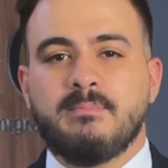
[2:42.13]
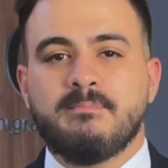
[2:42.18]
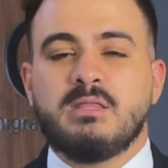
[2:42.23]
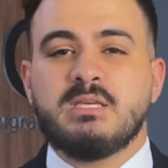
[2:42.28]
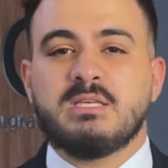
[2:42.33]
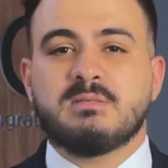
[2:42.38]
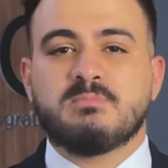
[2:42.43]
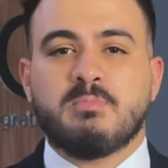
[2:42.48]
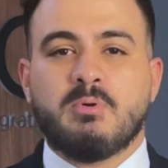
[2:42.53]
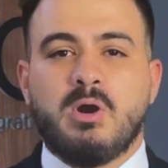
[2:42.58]

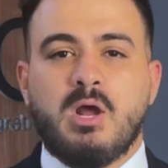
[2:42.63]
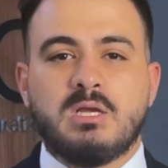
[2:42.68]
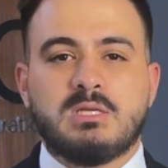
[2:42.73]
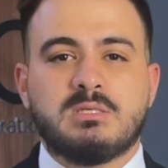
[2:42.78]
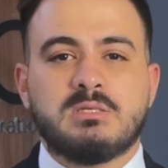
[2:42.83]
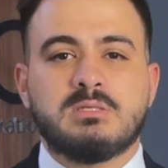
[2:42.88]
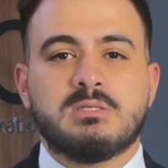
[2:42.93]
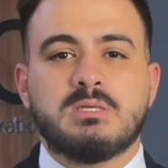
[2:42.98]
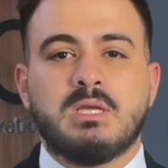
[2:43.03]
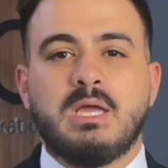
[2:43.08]
This
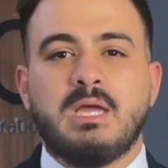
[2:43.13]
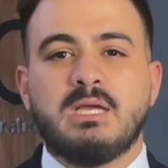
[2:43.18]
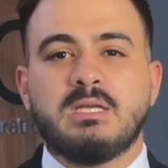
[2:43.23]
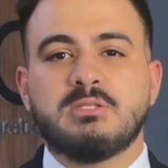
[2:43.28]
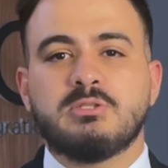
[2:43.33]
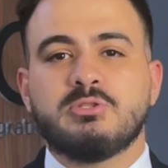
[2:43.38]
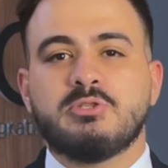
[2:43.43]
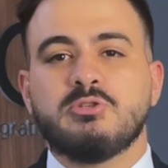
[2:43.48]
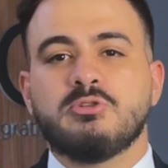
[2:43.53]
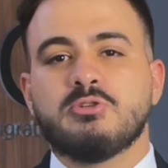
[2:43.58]
process
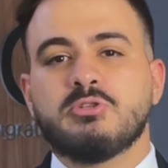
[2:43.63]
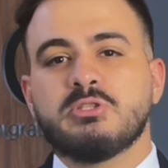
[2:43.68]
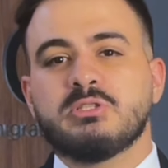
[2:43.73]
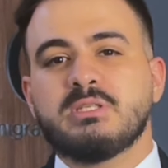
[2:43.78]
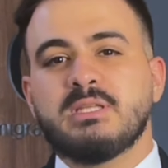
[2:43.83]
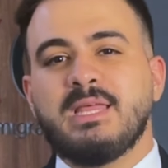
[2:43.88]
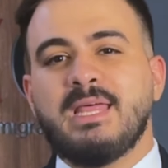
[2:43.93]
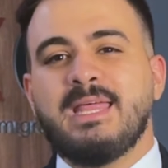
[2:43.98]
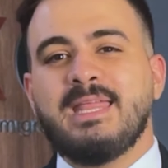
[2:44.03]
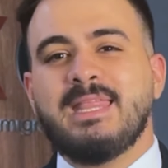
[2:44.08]
ensures
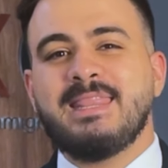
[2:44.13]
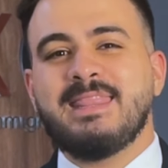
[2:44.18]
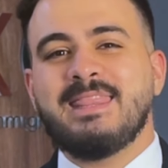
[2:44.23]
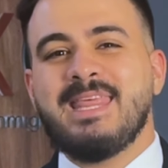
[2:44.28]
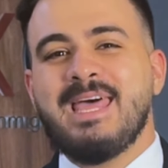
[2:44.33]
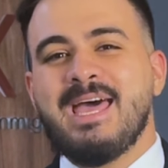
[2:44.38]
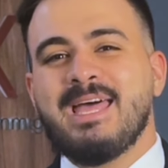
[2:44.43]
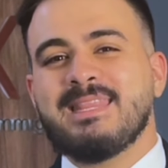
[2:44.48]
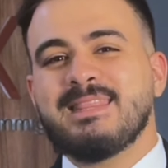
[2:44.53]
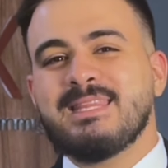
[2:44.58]

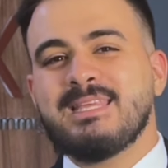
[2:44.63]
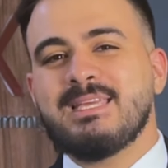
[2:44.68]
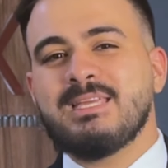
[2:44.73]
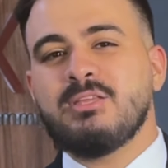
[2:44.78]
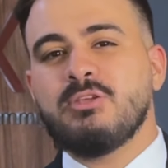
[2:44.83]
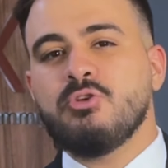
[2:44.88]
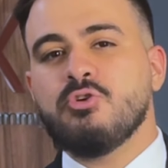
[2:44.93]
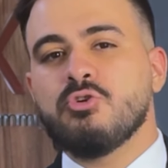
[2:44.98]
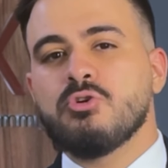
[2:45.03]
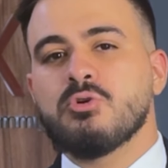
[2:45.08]
that
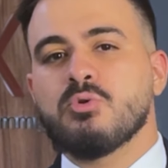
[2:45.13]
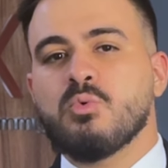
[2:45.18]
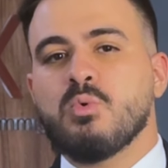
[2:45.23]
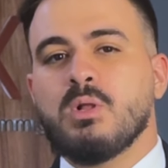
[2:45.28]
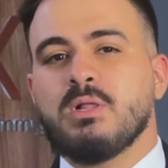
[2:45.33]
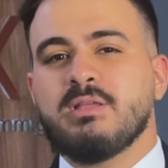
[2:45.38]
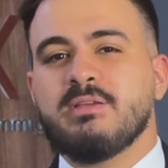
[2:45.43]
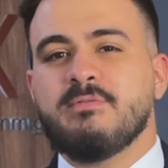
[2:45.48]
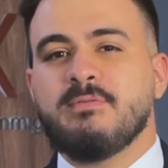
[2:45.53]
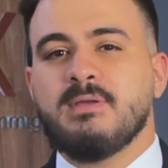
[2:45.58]
your
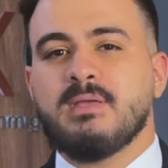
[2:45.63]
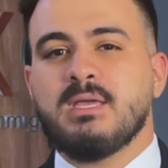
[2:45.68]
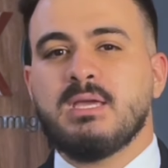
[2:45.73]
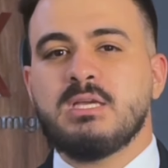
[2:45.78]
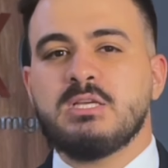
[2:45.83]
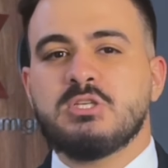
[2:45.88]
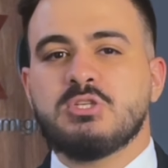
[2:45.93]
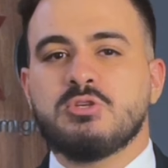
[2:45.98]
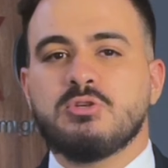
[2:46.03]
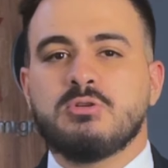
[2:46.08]

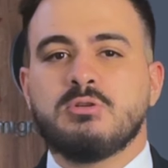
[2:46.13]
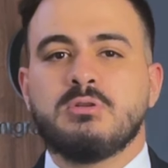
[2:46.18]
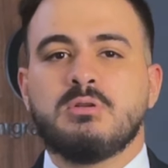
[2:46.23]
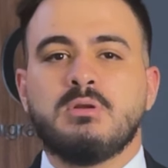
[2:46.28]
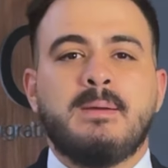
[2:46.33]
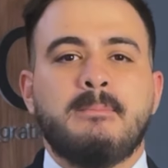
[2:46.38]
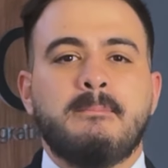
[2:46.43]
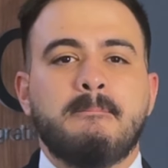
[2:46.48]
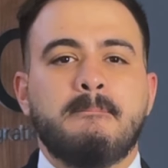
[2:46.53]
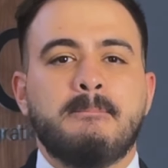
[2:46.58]
qualifications
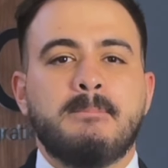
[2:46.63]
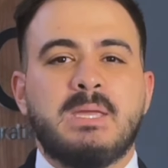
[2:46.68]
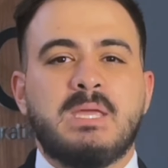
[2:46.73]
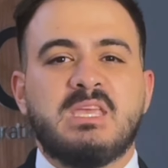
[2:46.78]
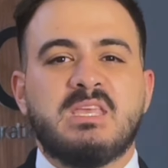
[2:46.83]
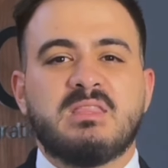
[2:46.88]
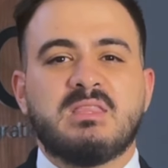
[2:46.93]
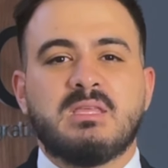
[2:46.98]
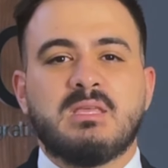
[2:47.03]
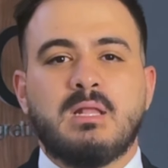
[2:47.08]

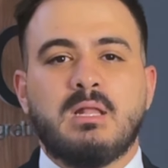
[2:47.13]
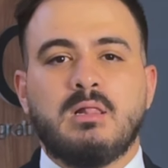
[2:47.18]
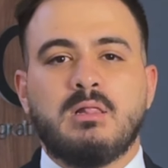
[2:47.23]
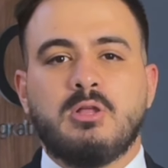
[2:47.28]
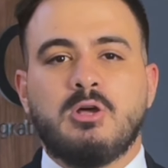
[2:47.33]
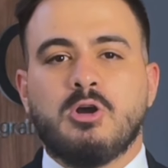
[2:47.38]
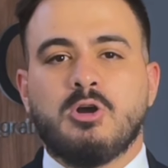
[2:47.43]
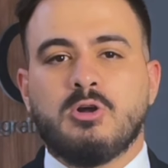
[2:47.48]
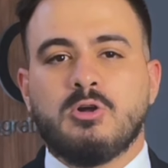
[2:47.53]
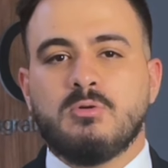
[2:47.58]
meet
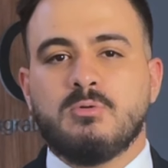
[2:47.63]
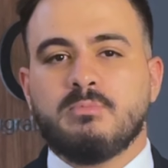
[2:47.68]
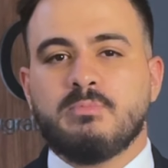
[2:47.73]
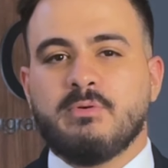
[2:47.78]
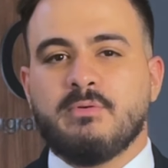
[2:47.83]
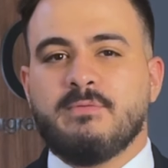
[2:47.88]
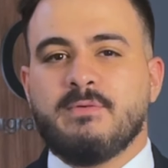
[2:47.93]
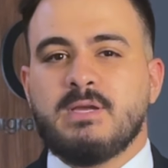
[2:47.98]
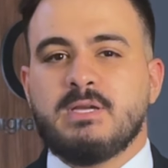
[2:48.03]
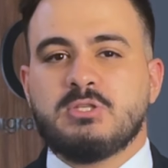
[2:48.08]
local
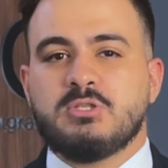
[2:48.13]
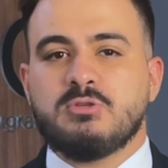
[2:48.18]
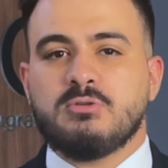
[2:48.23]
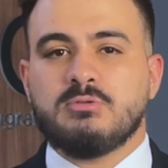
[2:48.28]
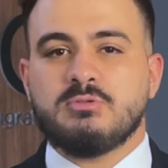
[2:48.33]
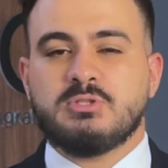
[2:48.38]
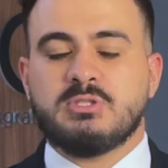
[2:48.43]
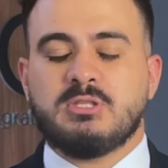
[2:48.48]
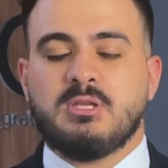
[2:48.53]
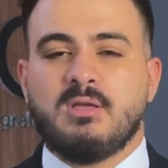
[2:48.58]

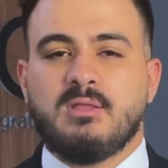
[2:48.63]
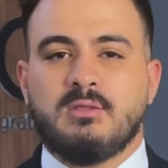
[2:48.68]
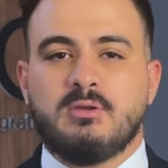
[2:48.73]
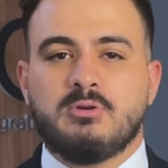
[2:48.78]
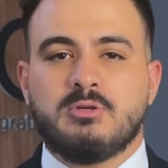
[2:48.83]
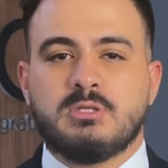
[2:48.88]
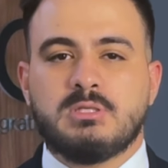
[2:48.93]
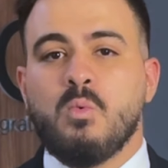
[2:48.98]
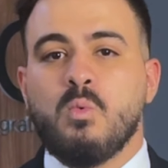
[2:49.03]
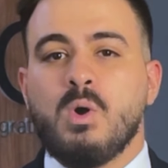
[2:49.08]
professional
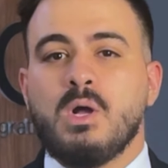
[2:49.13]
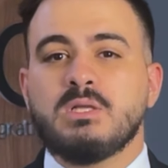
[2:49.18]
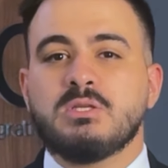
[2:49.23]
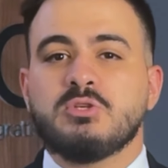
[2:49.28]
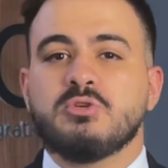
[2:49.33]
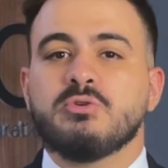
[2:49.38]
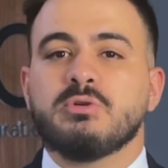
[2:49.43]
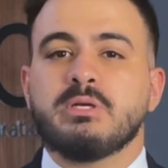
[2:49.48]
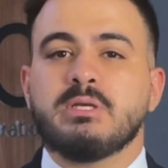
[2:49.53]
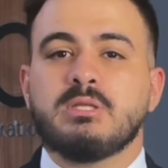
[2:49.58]
standards. What
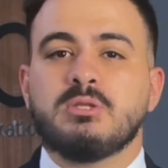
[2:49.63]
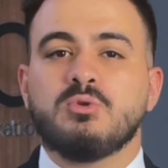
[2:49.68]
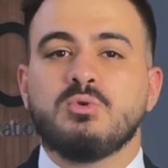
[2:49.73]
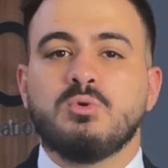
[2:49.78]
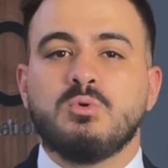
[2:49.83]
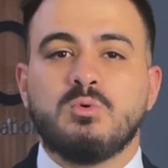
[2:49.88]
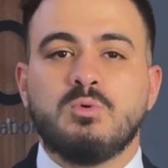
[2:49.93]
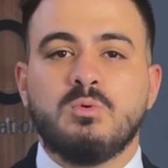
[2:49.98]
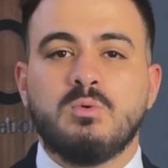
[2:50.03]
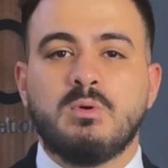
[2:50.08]
should I
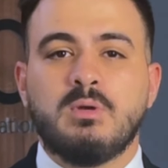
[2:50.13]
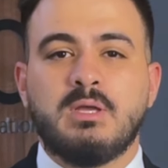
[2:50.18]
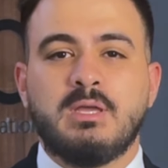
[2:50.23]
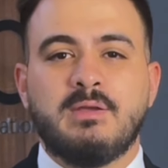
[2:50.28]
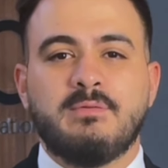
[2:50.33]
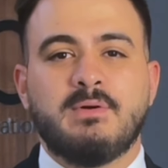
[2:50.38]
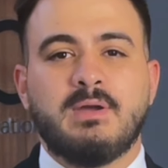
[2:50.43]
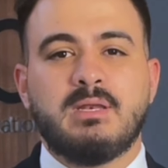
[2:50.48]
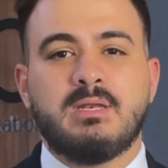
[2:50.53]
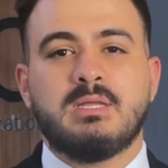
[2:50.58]
do
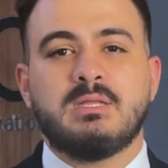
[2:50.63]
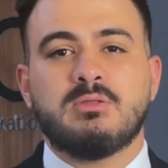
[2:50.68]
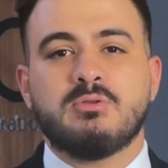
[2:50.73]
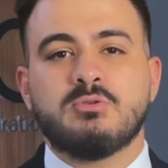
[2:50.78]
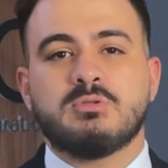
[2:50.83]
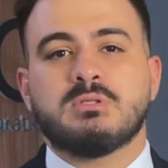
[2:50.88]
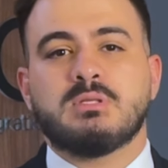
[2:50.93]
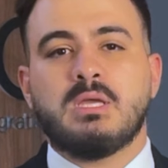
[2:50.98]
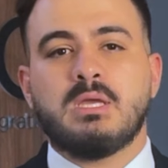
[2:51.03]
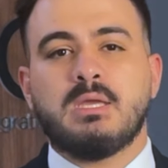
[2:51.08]
if I need to
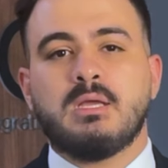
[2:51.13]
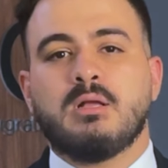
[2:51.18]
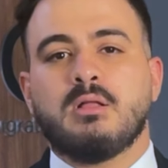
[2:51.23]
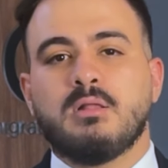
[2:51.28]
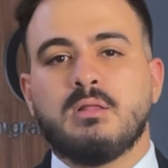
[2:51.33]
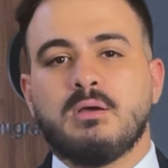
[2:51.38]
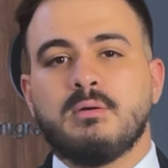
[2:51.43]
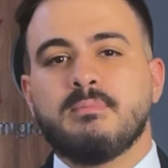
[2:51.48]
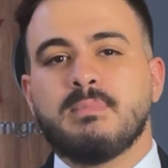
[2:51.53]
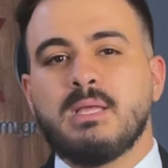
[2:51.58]
stay in
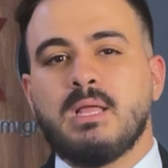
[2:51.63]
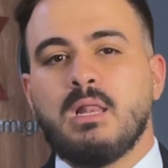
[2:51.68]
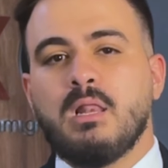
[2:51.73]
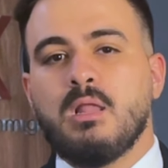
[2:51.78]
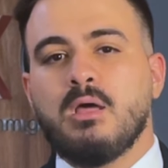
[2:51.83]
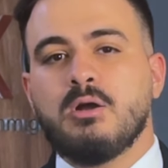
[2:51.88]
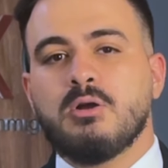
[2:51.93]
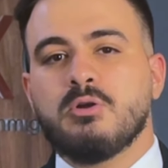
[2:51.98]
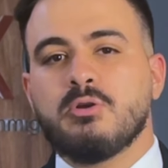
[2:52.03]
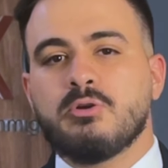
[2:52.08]
Colombia
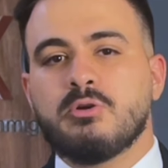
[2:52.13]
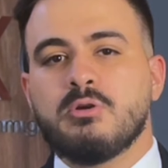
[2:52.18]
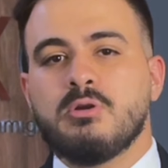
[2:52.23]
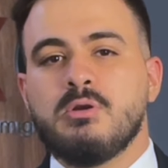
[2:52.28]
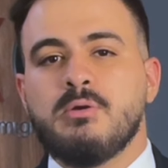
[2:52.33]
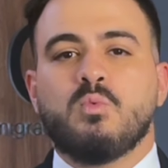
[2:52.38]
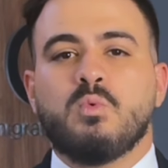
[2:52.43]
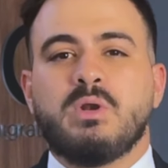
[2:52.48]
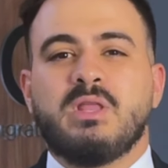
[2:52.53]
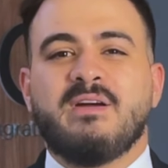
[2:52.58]
longer
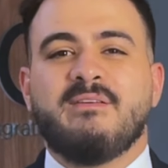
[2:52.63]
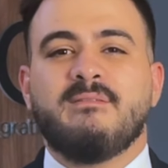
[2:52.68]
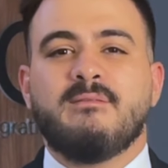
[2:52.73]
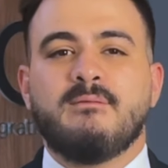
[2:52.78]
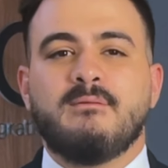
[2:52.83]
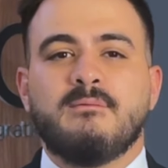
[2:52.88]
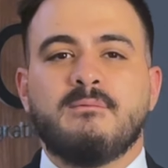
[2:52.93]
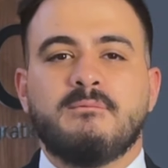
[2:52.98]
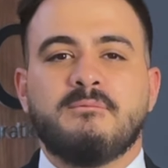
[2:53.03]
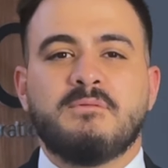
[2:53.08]
with a
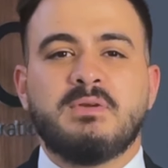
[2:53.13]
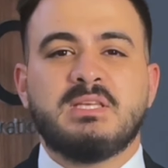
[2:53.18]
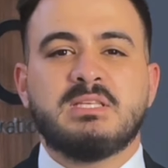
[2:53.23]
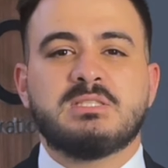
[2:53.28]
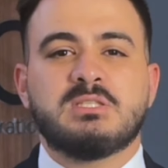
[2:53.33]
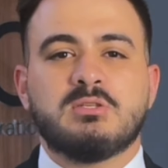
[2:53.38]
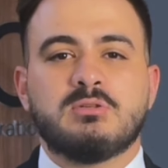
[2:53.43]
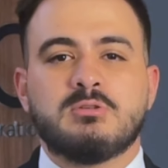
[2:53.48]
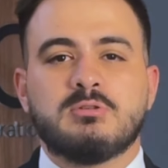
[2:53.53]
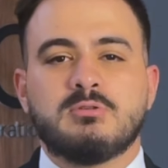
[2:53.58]

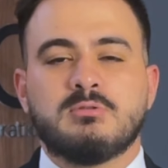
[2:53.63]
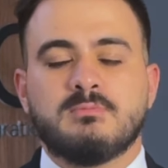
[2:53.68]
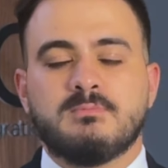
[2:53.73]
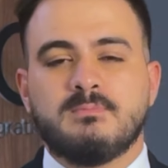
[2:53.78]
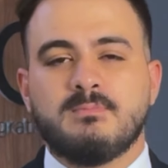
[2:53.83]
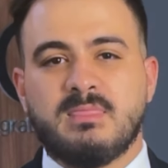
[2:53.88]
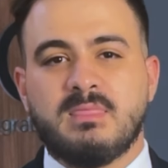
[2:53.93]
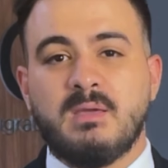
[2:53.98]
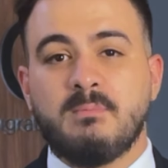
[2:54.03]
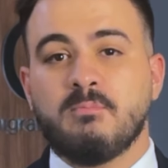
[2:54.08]
visitor
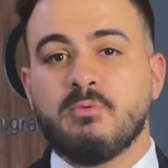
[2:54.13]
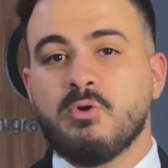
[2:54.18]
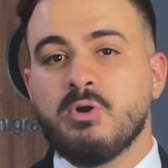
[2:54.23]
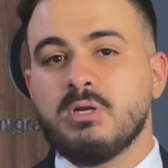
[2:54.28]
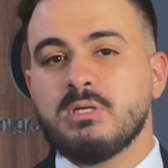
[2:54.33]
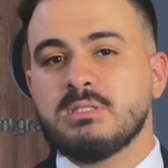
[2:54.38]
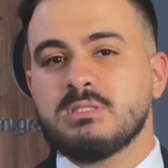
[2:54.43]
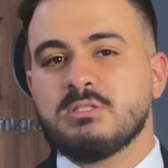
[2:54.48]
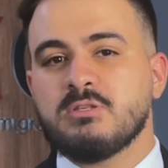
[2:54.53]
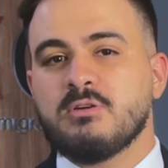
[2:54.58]

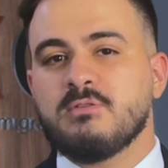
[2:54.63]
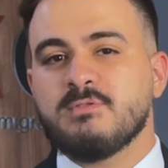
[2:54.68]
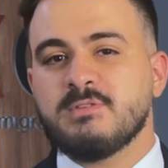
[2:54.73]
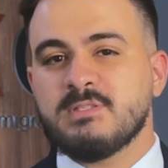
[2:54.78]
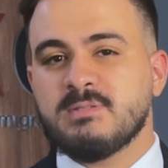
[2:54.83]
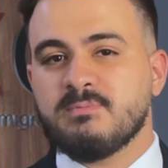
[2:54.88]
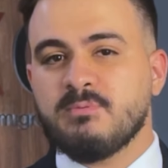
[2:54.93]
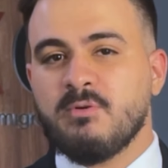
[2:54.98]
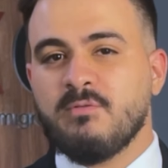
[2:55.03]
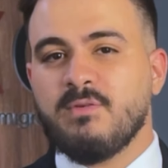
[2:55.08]
temporary
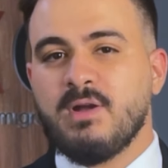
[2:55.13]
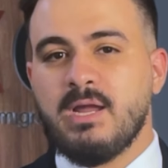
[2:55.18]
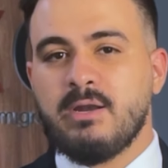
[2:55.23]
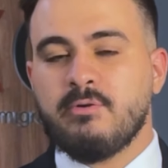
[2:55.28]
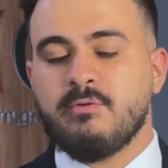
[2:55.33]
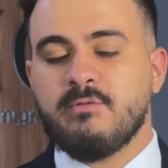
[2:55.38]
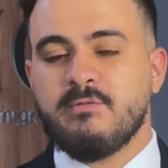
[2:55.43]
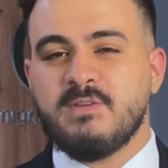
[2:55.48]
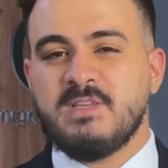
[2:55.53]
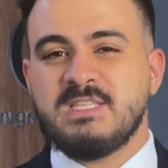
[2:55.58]
service
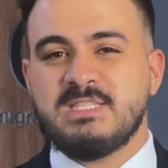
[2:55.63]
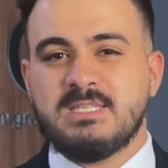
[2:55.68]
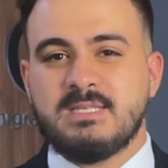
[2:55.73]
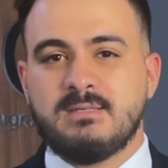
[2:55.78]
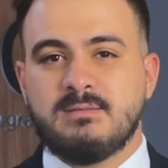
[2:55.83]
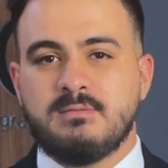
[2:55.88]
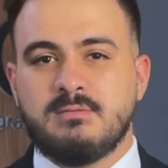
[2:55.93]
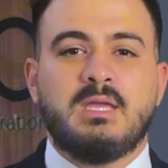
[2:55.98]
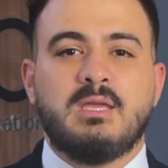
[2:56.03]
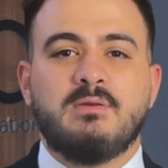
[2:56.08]
provider visa?